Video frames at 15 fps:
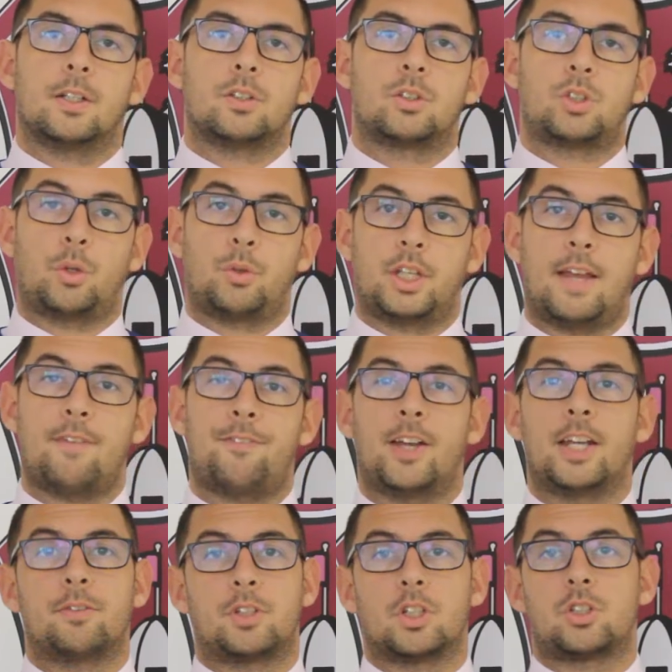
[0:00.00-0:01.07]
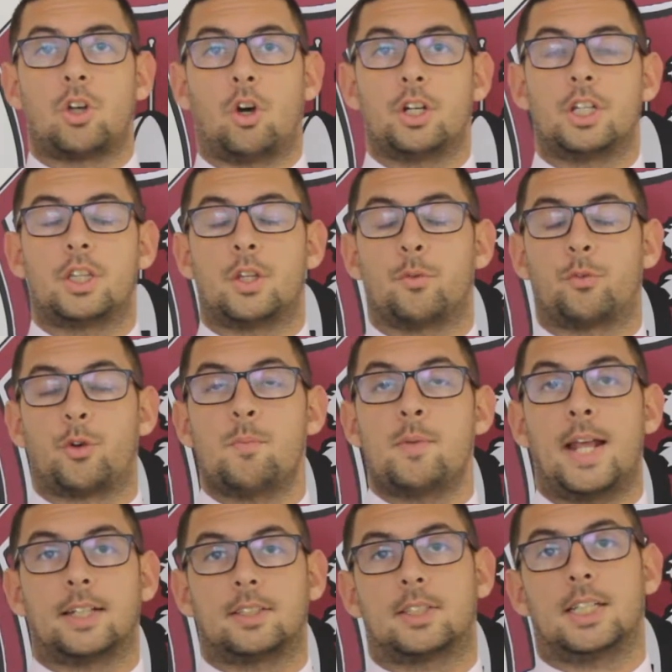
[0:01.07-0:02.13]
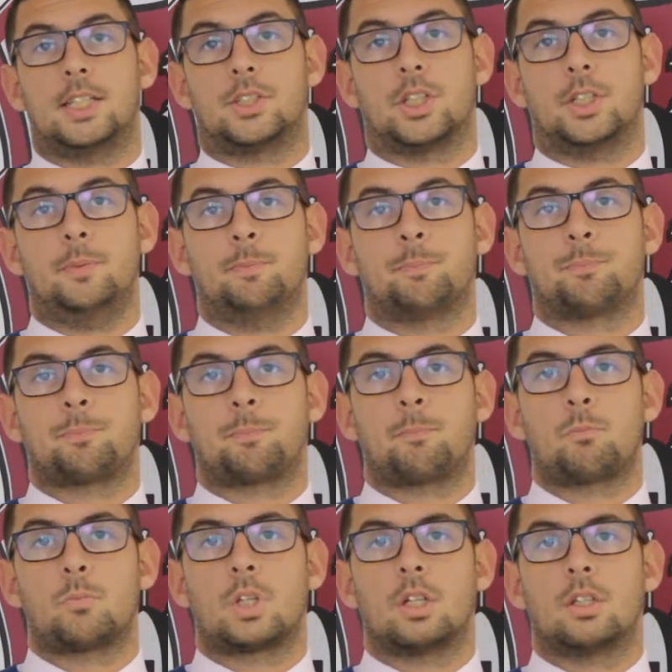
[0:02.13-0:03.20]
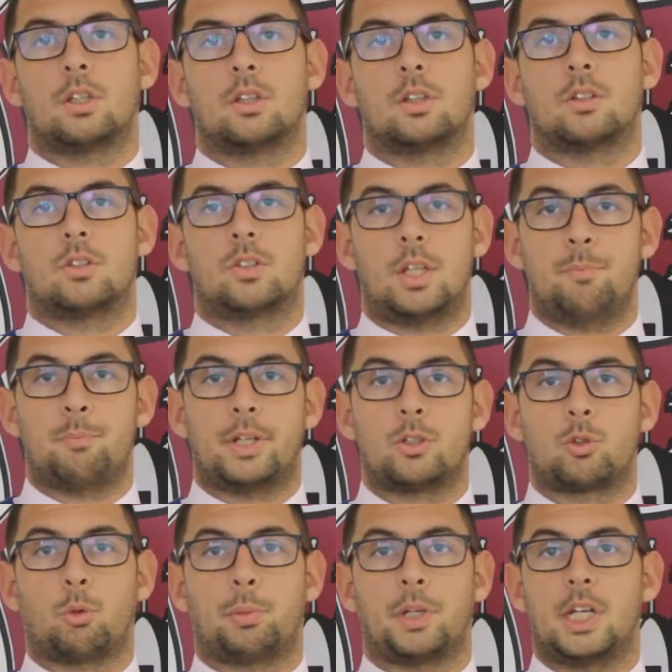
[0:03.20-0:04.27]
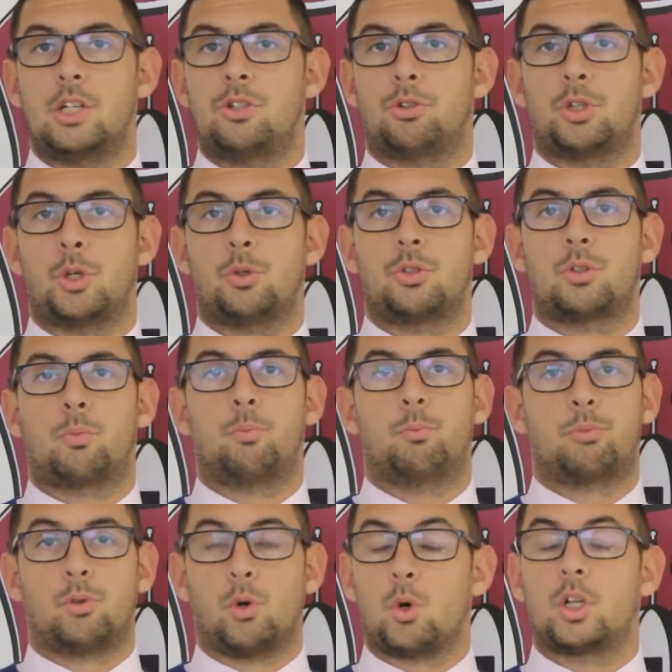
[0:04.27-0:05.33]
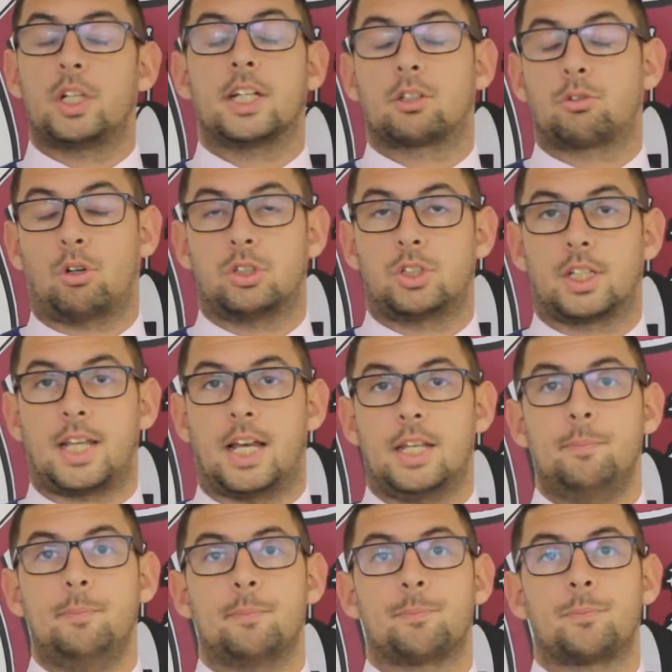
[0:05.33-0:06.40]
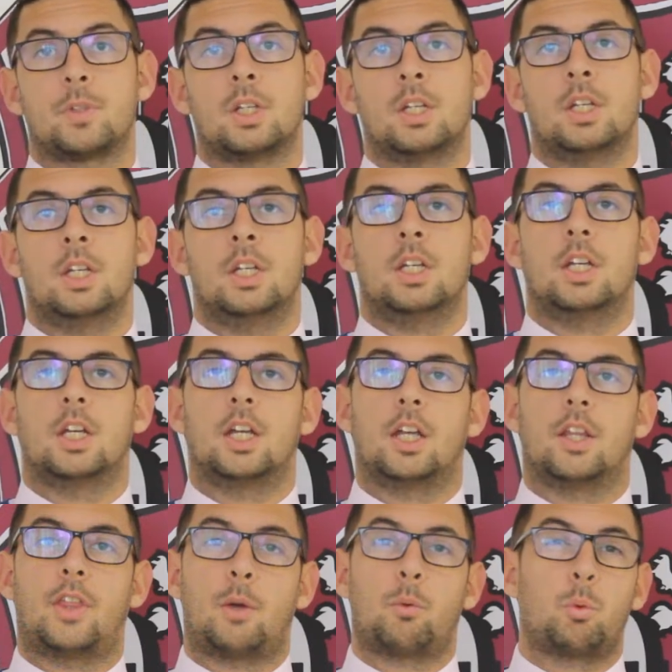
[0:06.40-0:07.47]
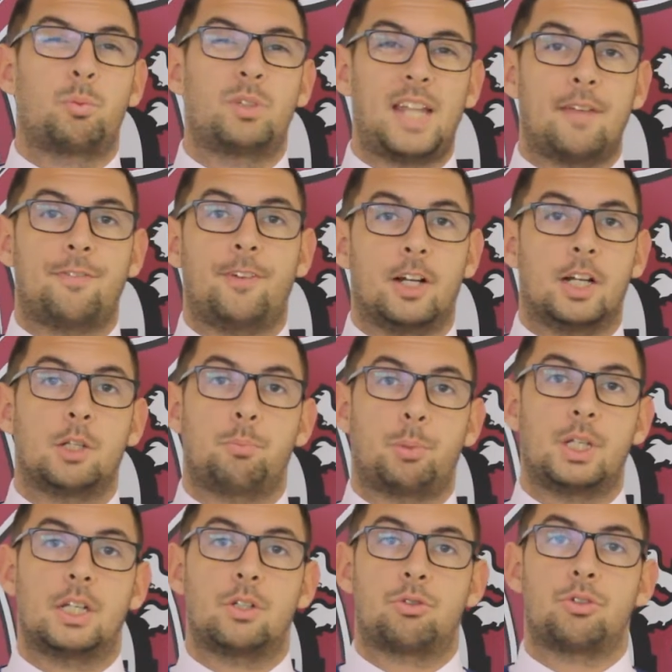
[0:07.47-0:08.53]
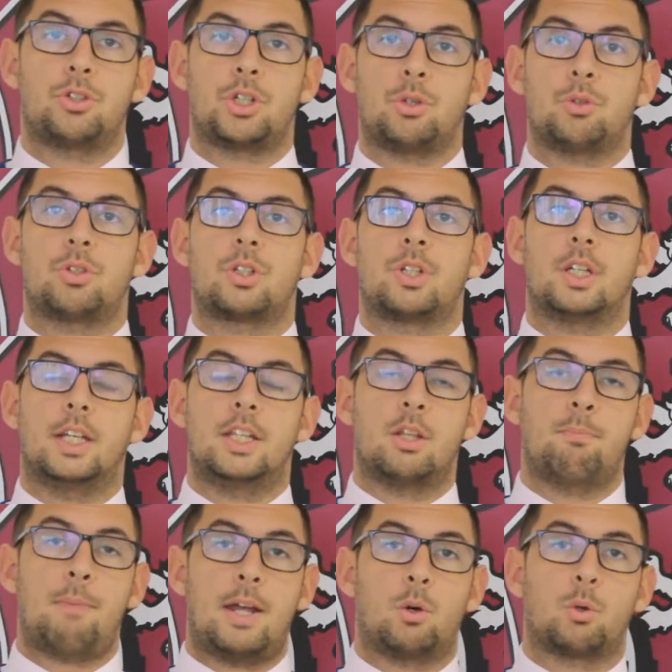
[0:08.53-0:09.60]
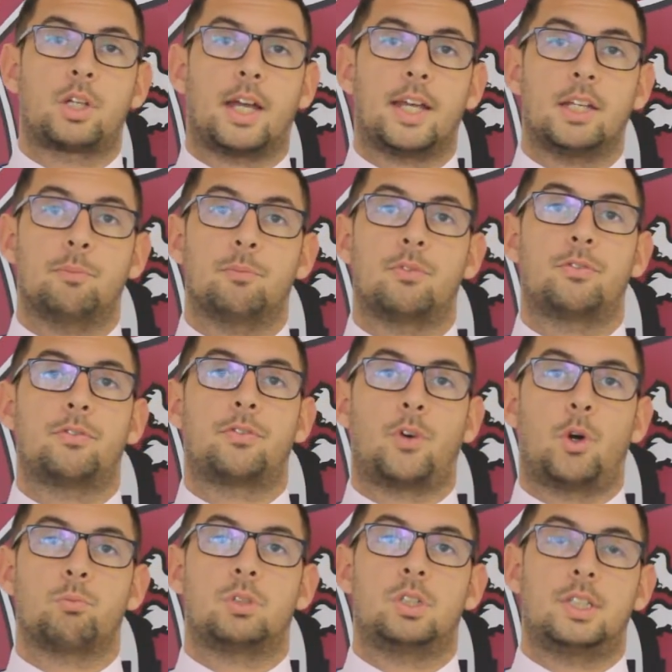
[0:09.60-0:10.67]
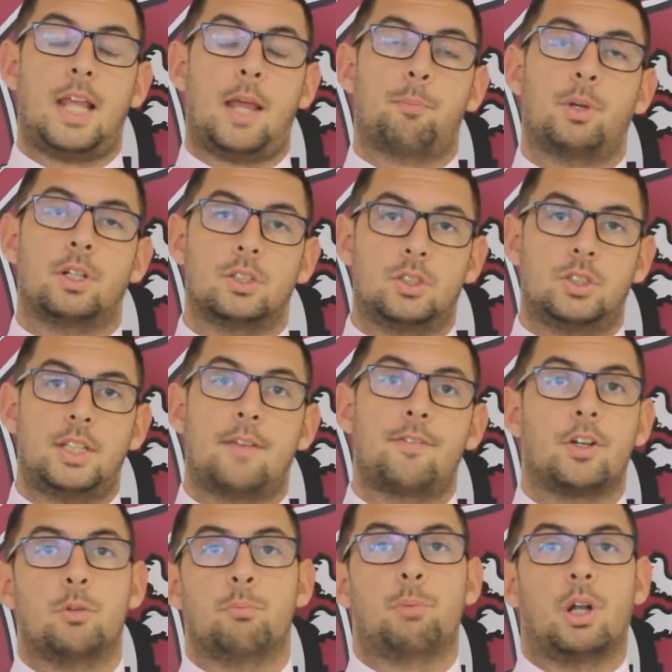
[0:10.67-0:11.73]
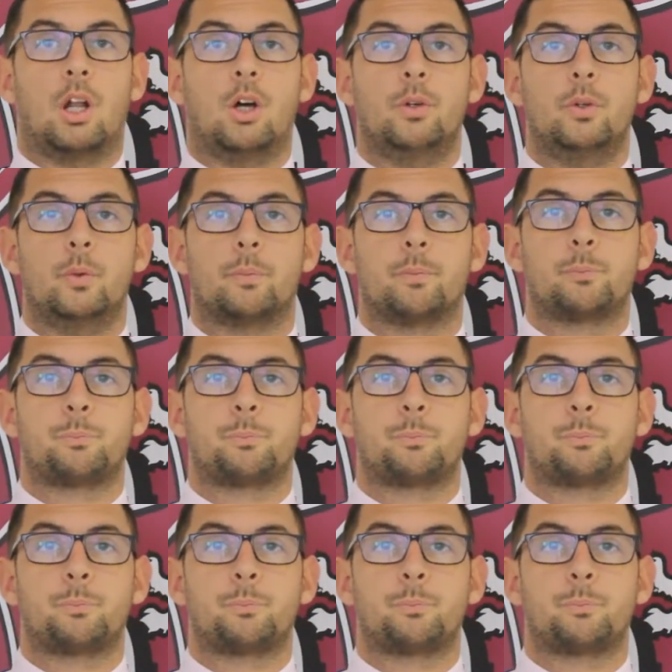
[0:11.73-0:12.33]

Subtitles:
So the FA have decided that from next season, sin bins will be introduced broadly across the game. They will definitely be introduced in the male game from step 7 and below,